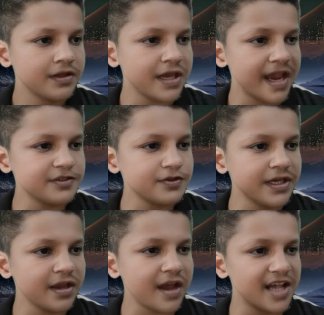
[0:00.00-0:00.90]
The
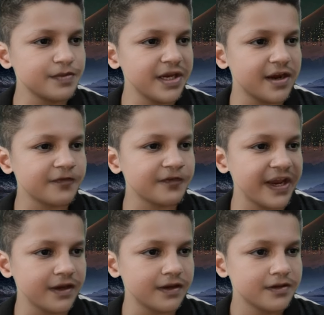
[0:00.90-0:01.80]
ensuing cosmic
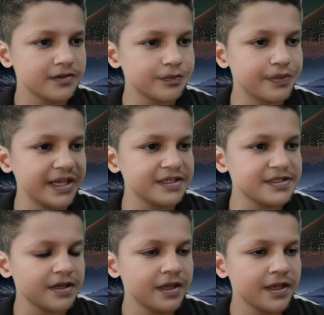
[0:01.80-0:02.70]
affray
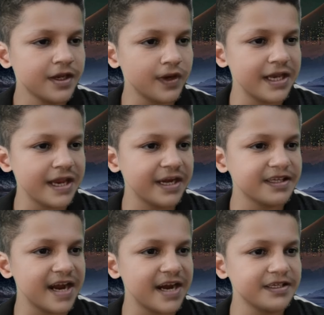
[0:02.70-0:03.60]
brings Quill and
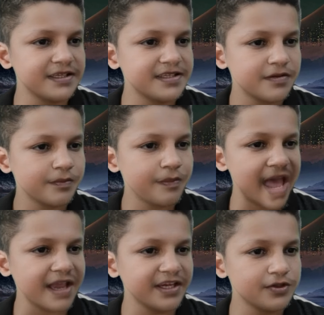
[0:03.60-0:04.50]
the Guardians
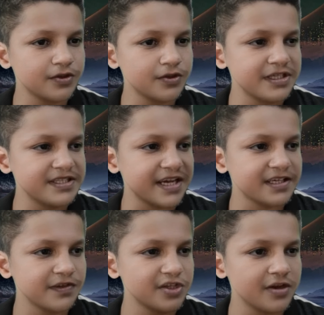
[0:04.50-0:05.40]
back into
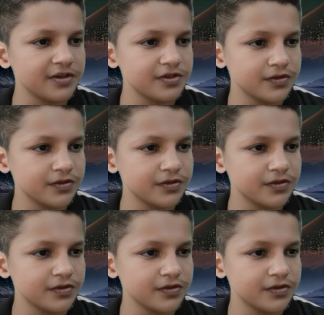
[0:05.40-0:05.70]
contact with Yondu,